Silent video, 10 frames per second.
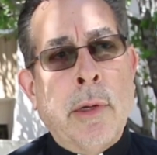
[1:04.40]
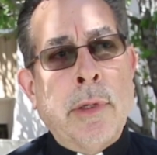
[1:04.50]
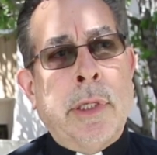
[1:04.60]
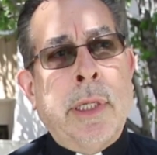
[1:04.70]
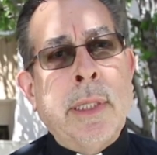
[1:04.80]

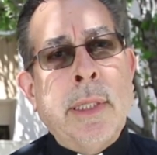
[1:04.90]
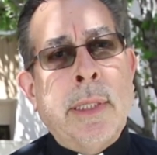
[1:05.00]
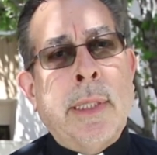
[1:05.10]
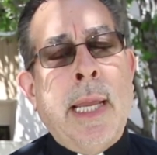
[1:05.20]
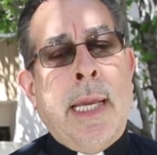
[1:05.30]

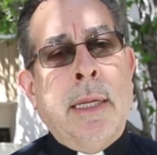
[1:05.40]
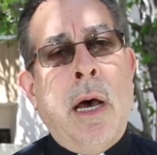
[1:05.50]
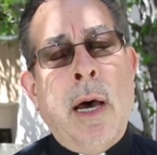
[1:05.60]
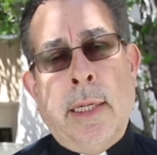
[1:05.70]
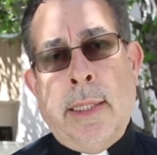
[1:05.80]
Christians and
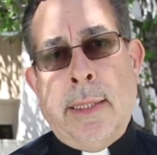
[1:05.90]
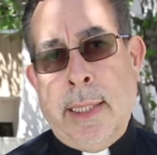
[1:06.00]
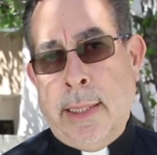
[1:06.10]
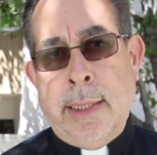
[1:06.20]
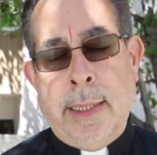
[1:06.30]
honest
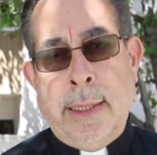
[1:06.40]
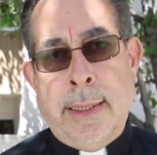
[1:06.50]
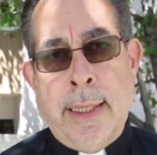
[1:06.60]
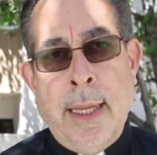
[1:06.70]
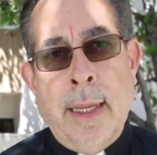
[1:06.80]

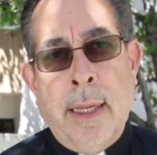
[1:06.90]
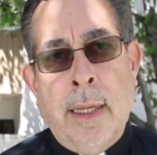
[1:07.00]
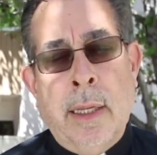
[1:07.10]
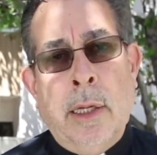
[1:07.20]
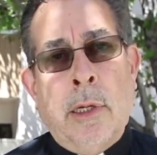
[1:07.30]
citizens.
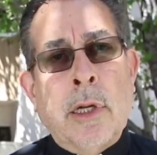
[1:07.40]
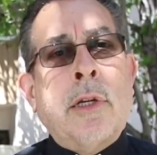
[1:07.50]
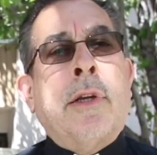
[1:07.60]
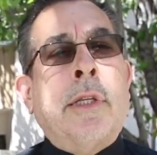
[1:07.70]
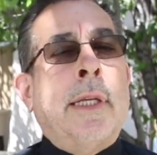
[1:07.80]
Good
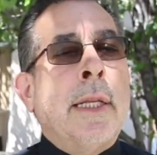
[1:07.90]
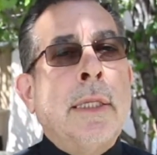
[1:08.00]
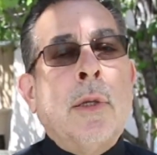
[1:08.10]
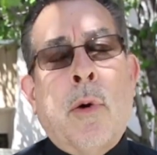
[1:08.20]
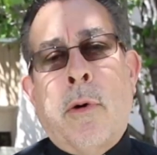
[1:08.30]

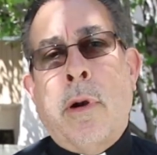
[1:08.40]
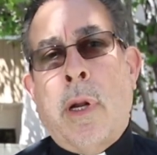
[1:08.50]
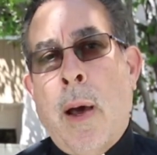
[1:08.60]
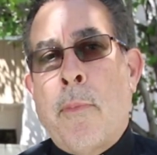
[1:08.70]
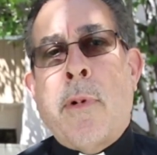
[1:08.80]
Christians
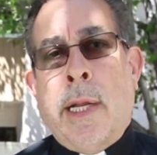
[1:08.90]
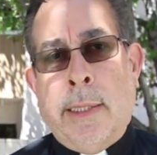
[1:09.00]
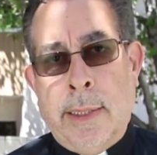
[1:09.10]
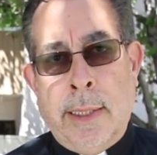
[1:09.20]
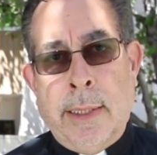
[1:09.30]
or
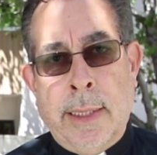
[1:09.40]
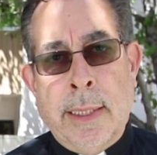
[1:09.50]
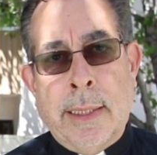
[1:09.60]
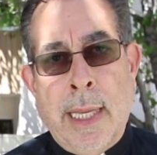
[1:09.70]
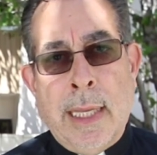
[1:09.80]
upright
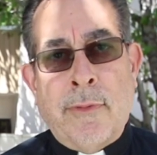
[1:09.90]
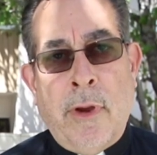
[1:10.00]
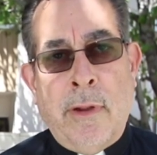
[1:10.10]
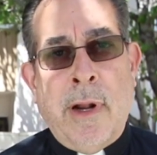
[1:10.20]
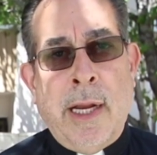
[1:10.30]
citizens, as
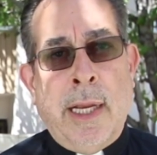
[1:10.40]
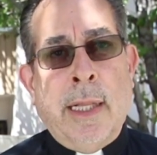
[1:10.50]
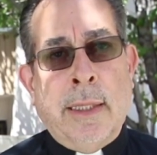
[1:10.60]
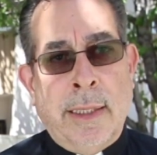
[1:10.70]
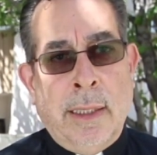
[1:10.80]
Father
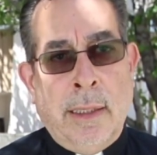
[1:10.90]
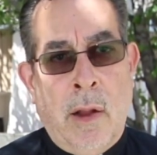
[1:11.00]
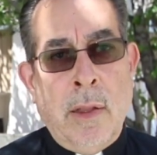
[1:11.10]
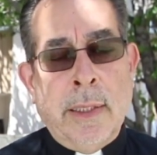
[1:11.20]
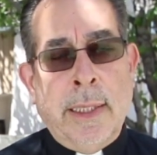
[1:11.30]
Angel
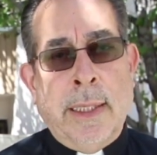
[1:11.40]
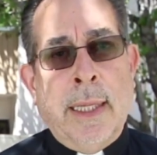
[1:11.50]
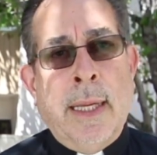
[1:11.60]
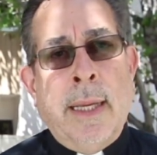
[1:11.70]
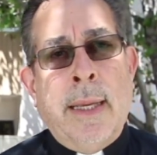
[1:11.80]
calls it.
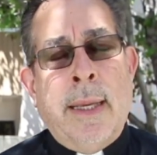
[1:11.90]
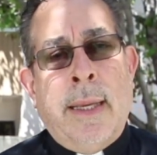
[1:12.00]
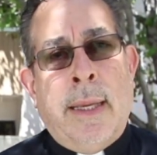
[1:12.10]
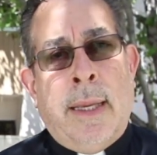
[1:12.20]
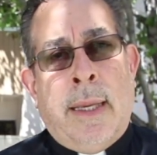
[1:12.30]

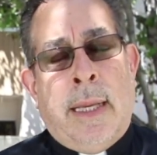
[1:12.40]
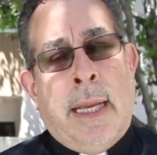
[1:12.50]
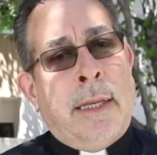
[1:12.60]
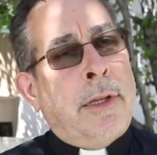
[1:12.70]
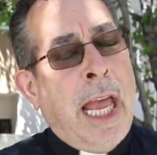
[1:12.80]

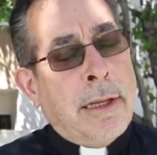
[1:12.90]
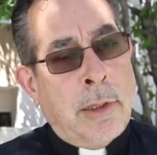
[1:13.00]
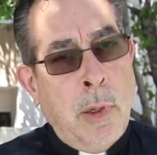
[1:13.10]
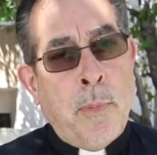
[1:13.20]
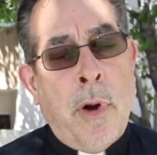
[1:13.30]
It has
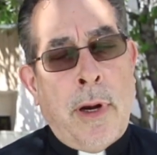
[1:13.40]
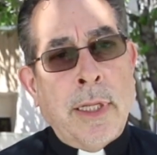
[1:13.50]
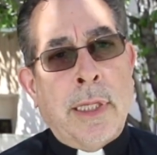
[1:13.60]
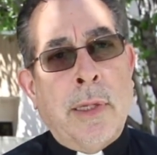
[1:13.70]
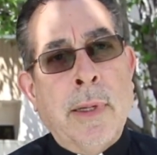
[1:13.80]
two
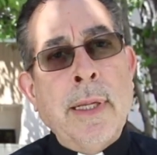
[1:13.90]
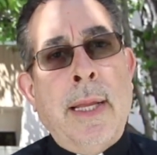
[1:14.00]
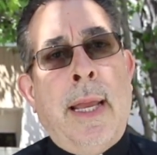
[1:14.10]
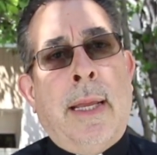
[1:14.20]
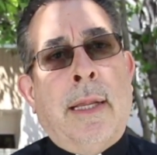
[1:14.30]
parts to it,
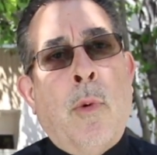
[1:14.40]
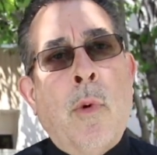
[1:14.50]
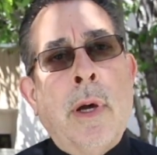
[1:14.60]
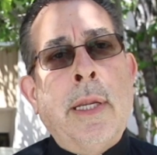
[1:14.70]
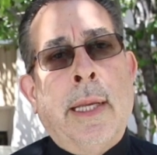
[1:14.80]
and
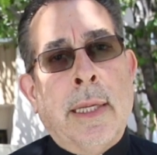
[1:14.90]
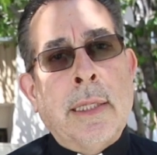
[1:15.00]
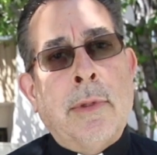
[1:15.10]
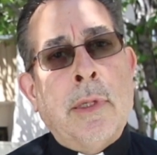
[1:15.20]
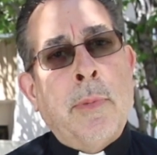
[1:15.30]
one
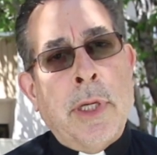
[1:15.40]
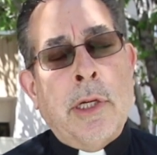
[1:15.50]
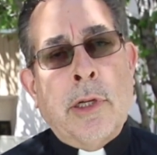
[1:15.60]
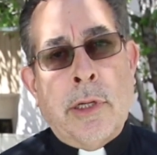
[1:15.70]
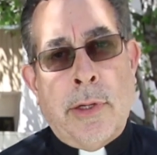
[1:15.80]
is to be a
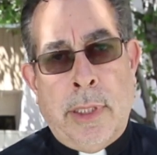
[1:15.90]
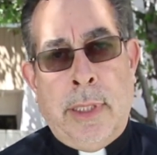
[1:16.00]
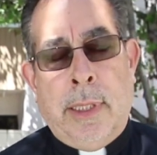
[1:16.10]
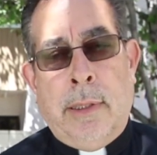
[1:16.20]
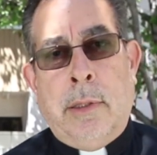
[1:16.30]
good
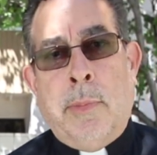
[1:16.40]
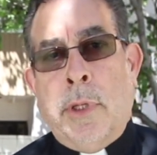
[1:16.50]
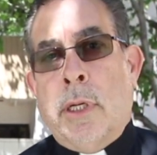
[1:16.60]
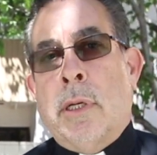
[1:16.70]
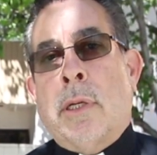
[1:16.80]
Christian. To
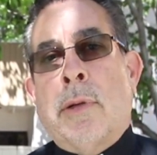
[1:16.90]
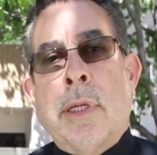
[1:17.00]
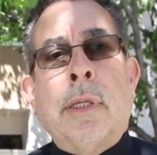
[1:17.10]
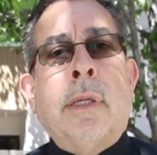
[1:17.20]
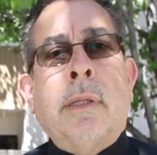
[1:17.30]
be a good
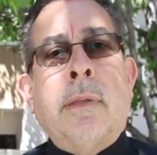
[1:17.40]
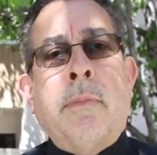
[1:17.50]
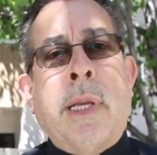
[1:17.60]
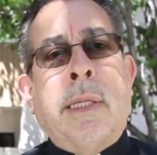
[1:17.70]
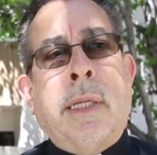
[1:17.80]

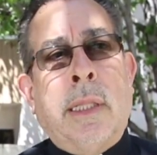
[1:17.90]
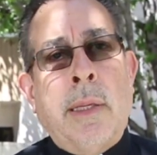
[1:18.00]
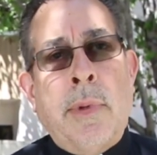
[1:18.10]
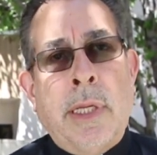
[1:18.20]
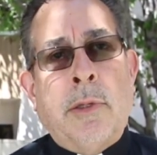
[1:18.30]
Christian
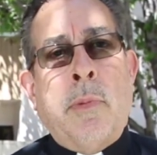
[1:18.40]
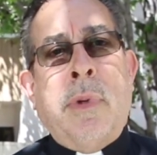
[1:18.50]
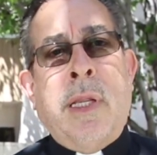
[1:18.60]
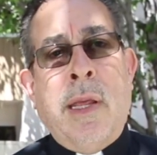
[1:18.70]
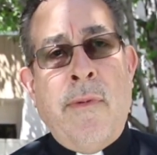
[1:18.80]
basically means to
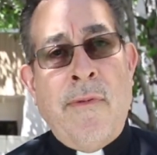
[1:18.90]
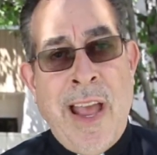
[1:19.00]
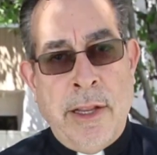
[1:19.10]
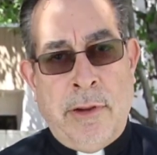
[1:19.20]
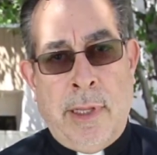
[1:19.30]
be an
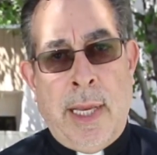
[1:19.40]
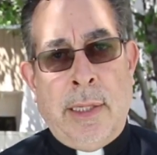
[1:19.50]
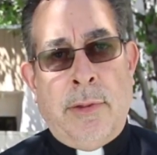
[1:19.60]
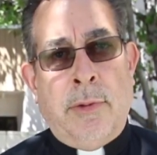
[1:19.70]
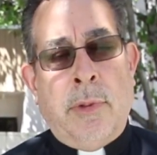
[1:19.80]

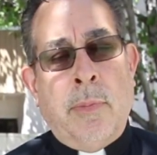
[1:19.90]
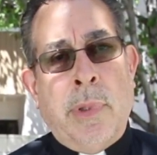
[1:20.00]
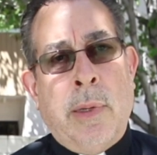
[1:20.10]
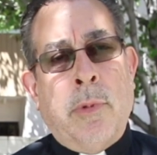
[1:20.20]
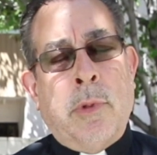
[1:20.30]
evangelizer, to
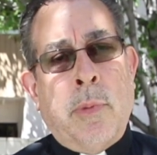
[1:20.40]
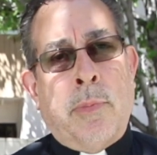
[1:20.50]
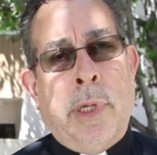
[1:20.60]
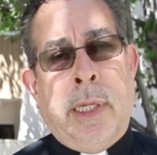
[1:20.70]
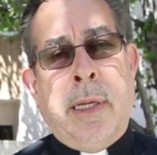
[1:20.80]
be able to
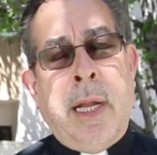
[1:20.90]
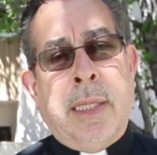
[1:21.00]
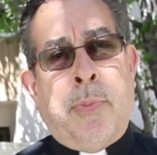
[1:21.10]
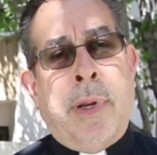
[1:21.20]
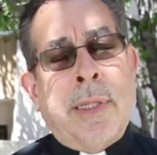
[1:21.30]
bring
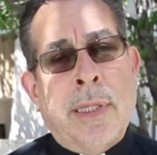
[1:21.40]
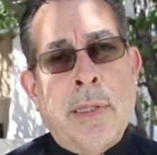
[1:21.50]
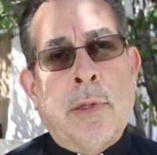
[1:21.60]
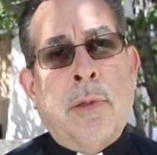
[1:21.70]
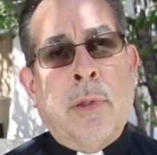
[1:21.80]
God's
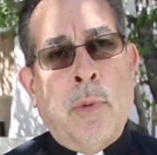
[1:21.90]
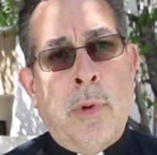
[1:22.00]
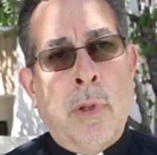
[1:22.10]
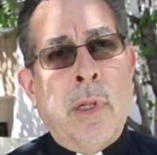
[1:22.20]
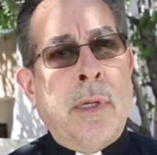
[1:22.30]
presence to the
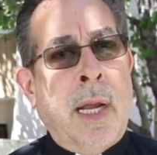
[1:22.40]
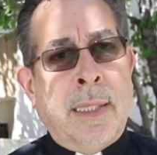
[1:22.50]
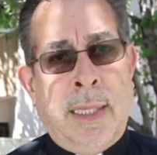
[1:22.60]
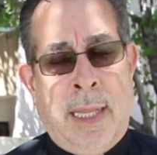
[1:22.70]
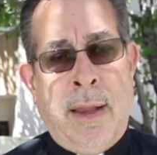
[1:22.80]
world,
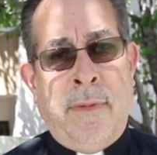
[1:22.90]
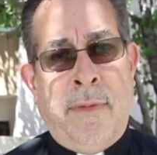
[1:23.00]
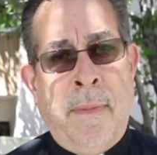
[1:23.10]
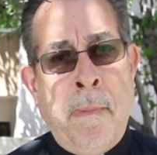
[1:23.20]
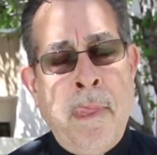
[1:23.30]
God's love.